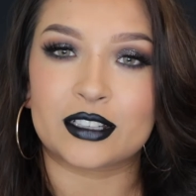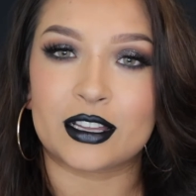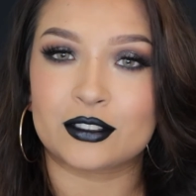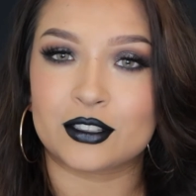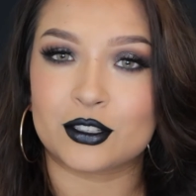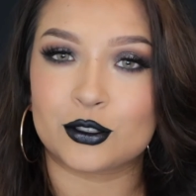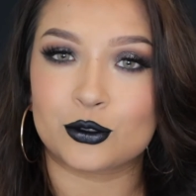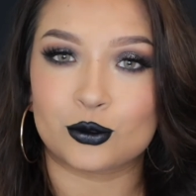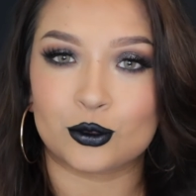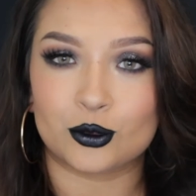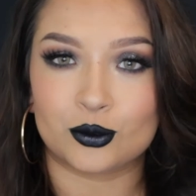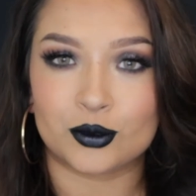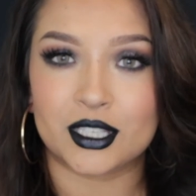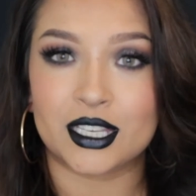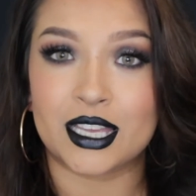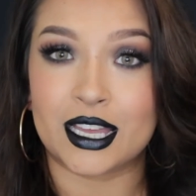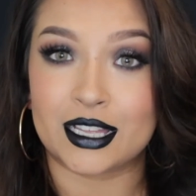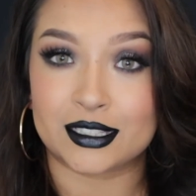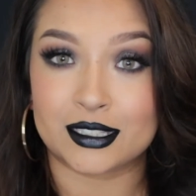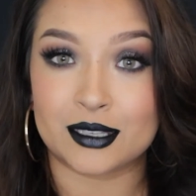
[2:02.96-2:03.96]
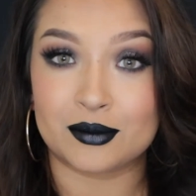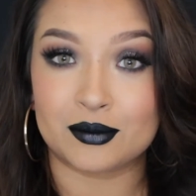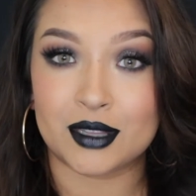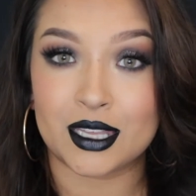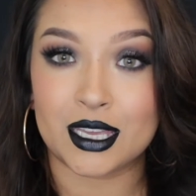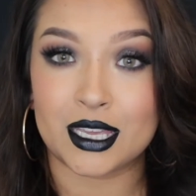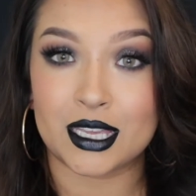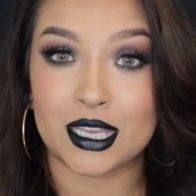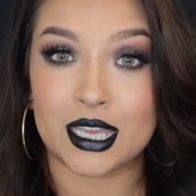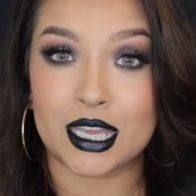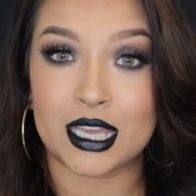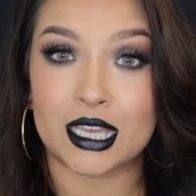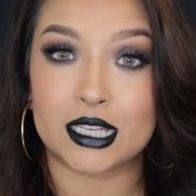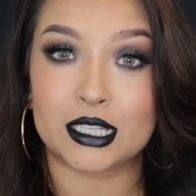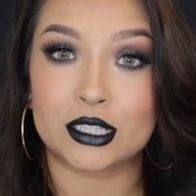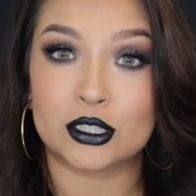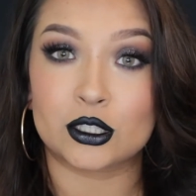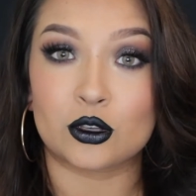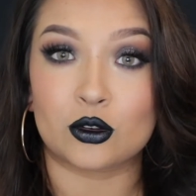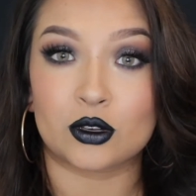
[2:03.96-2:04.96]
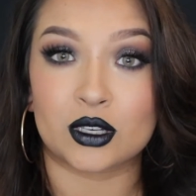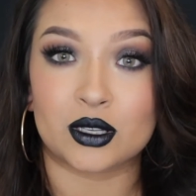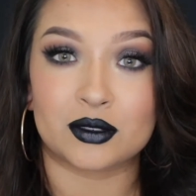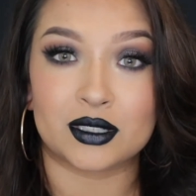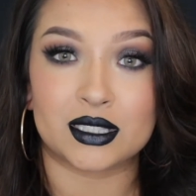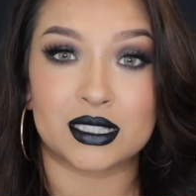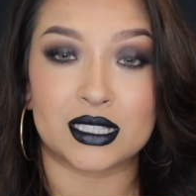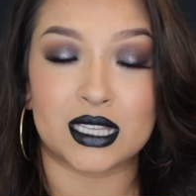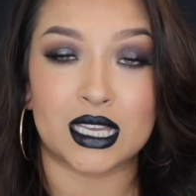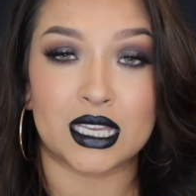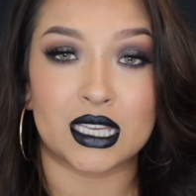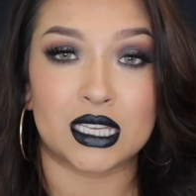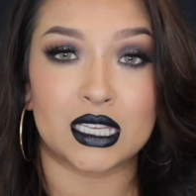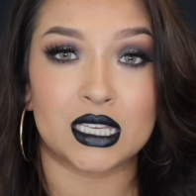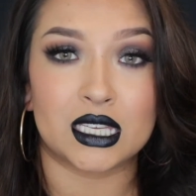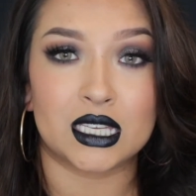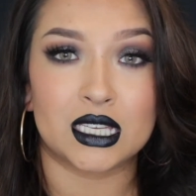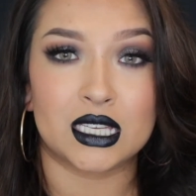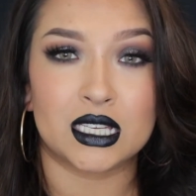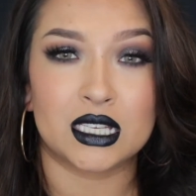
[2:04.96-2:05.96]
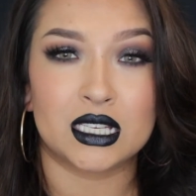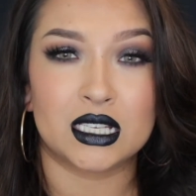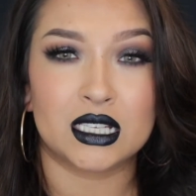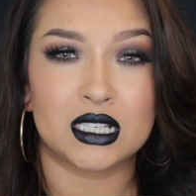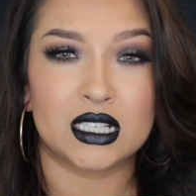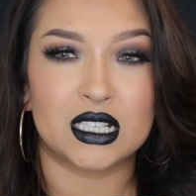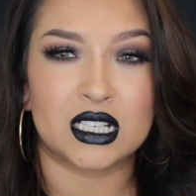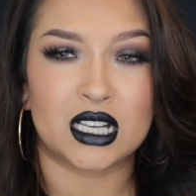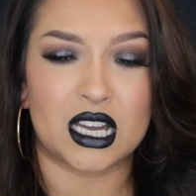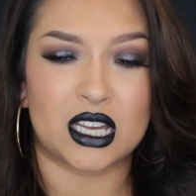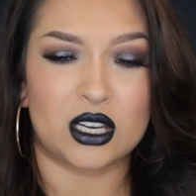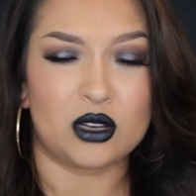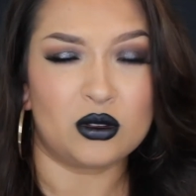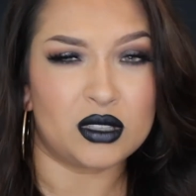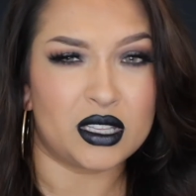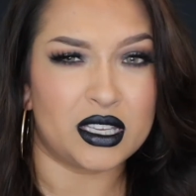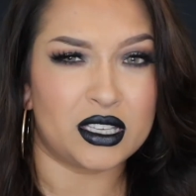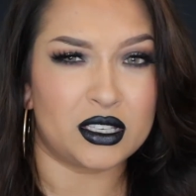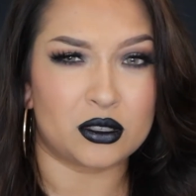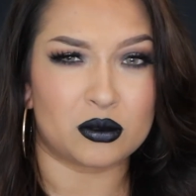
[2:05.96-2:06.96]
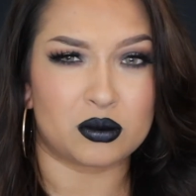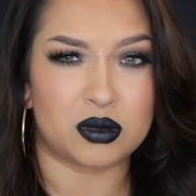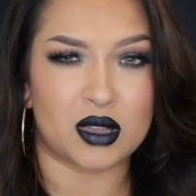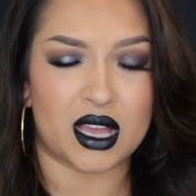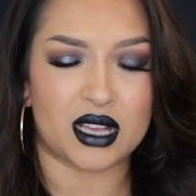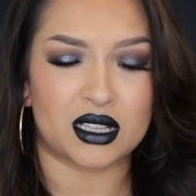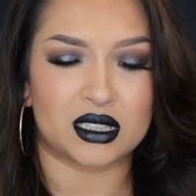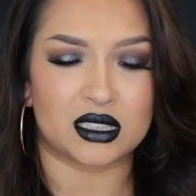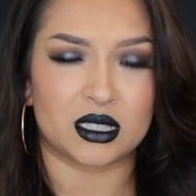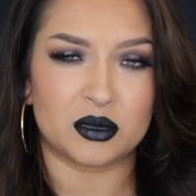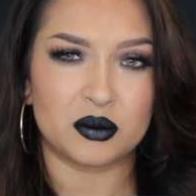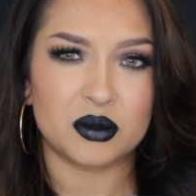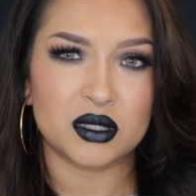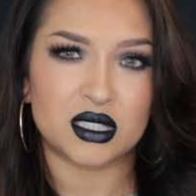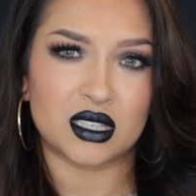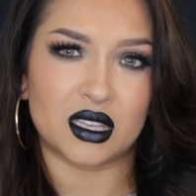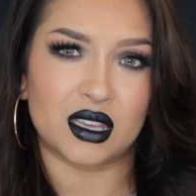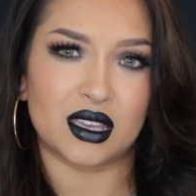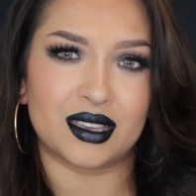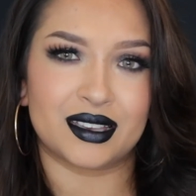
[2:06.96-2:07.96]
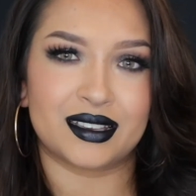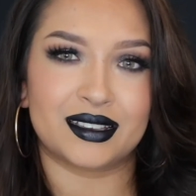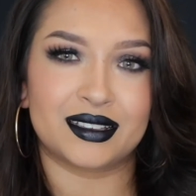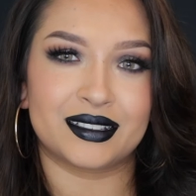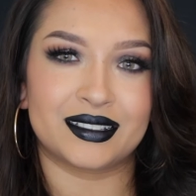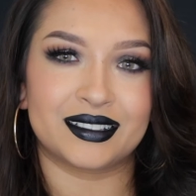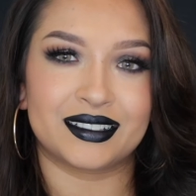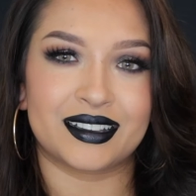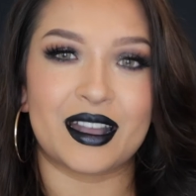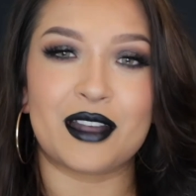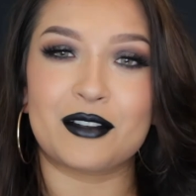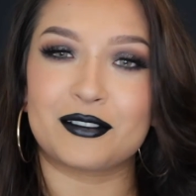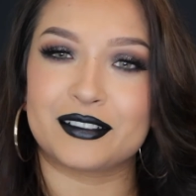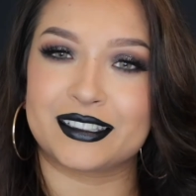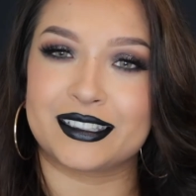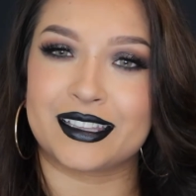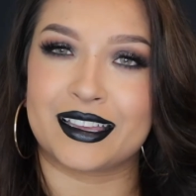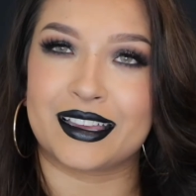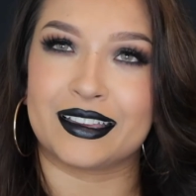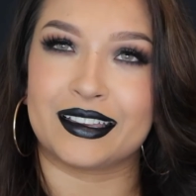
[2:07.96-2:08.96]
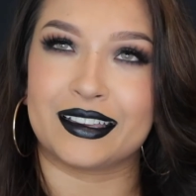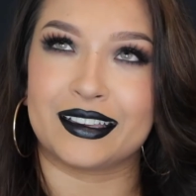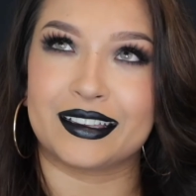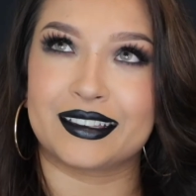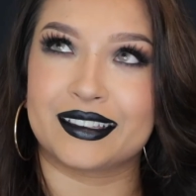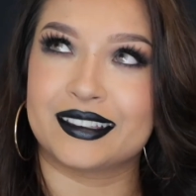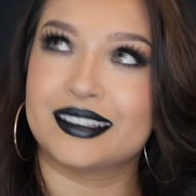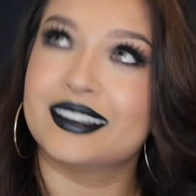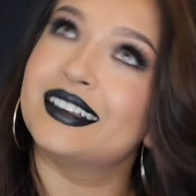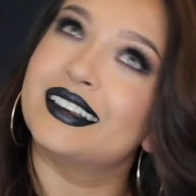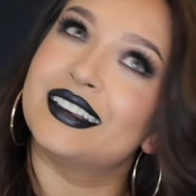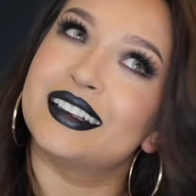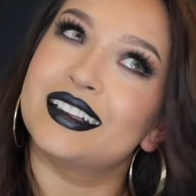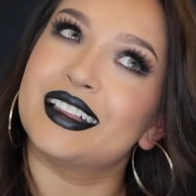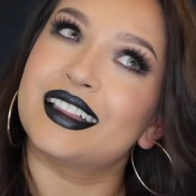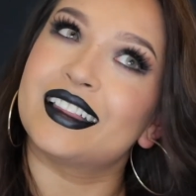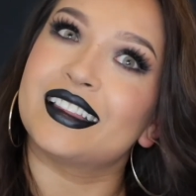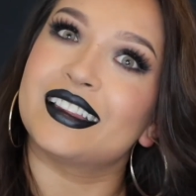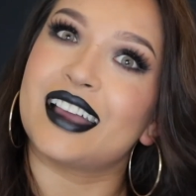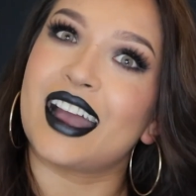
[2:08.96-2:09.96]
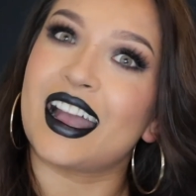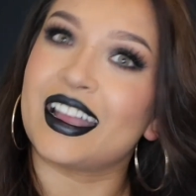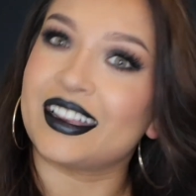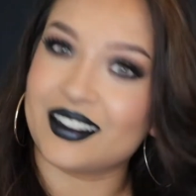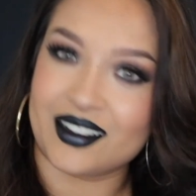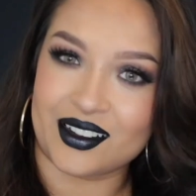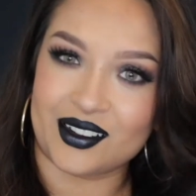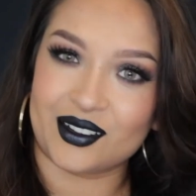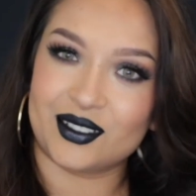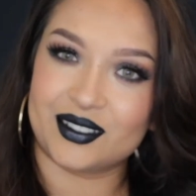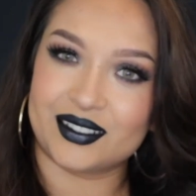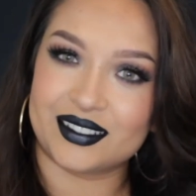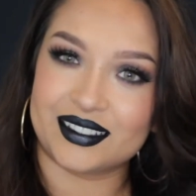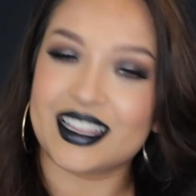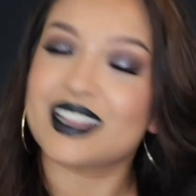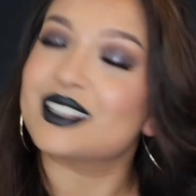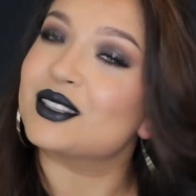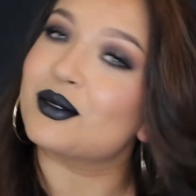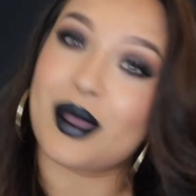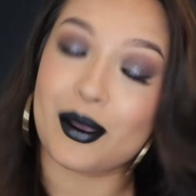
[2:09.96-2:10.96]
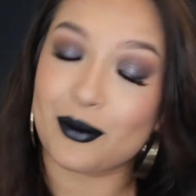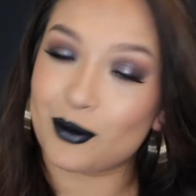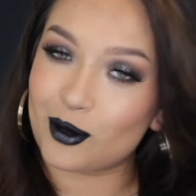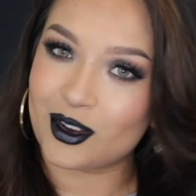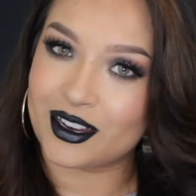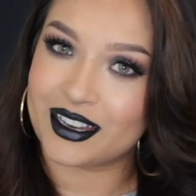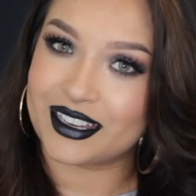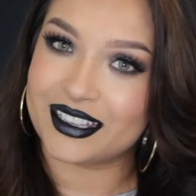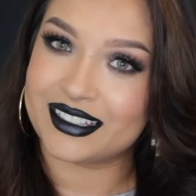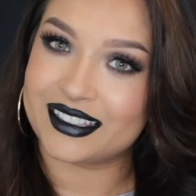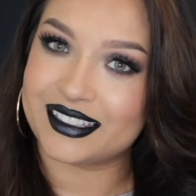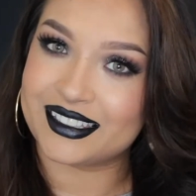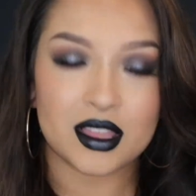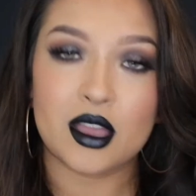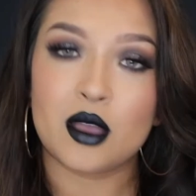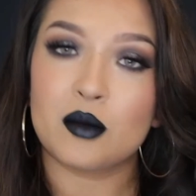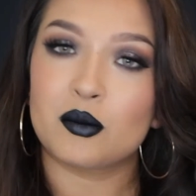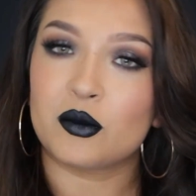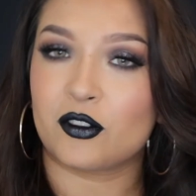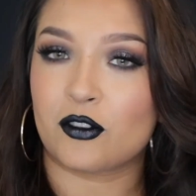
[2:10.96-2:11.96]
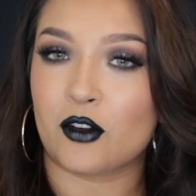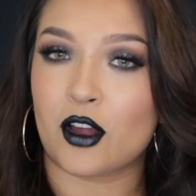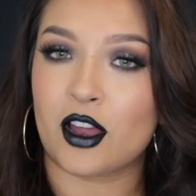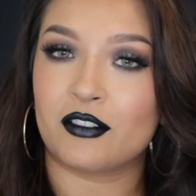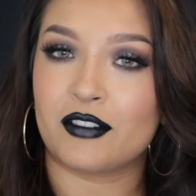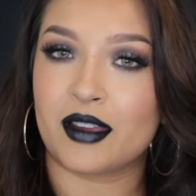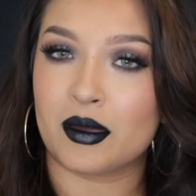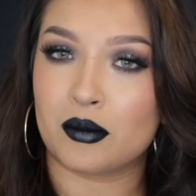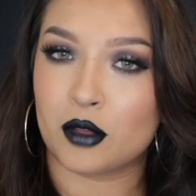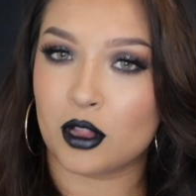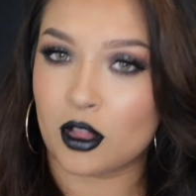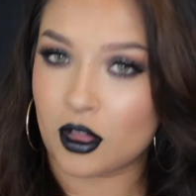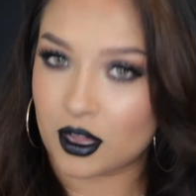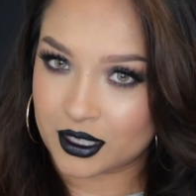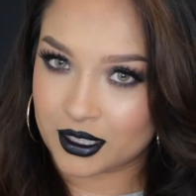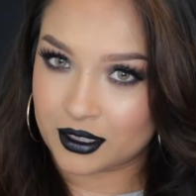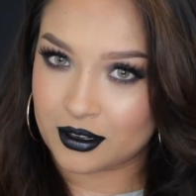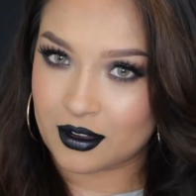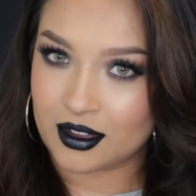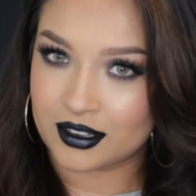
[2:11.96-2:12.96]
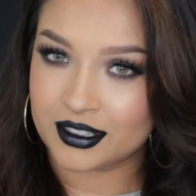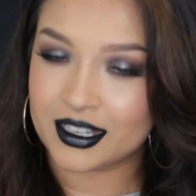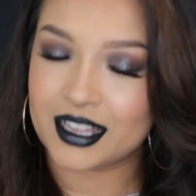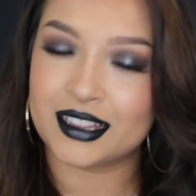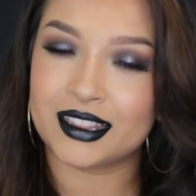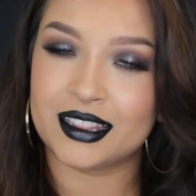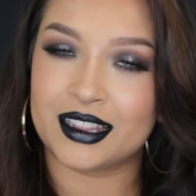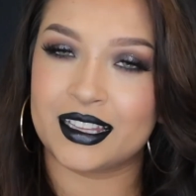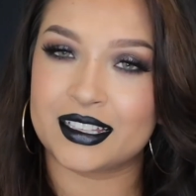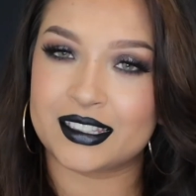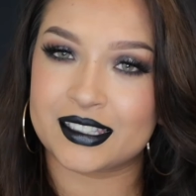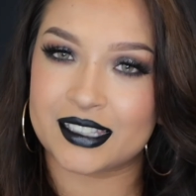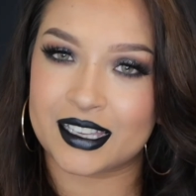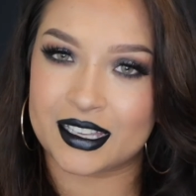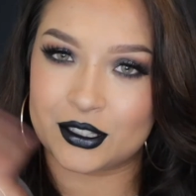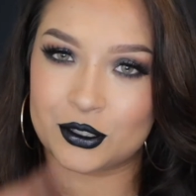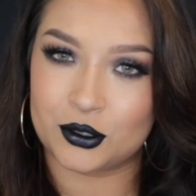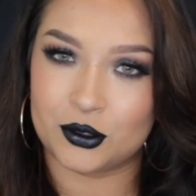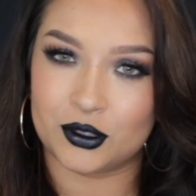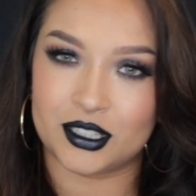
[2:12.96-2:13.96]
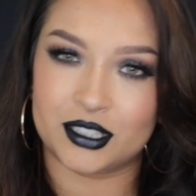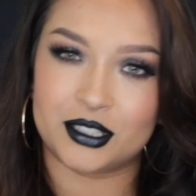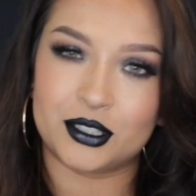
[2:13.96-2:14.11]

out this room to get something and Tony was like, I don't like your black lipstick. I was like, I know, that's why I wore it. Before I ramble on and on, let's get to the